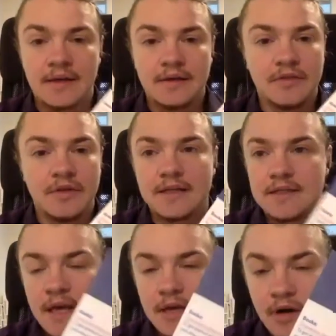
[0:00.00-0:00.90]
If you like
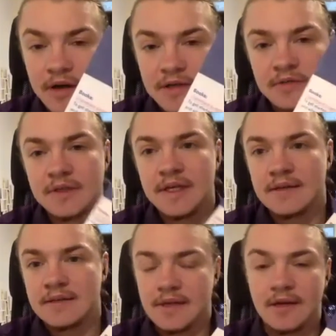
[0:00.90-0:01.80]
DIY, you will
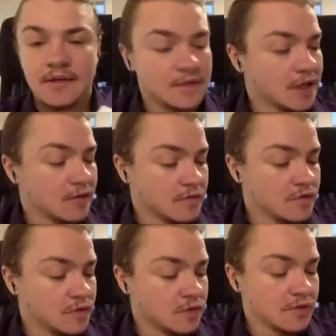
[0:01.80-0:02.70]
get channels with
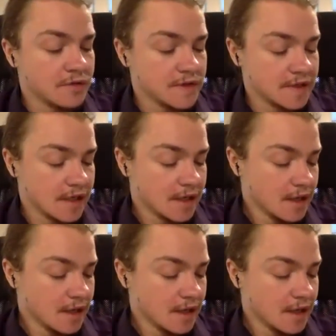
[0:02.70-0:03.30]
tutorials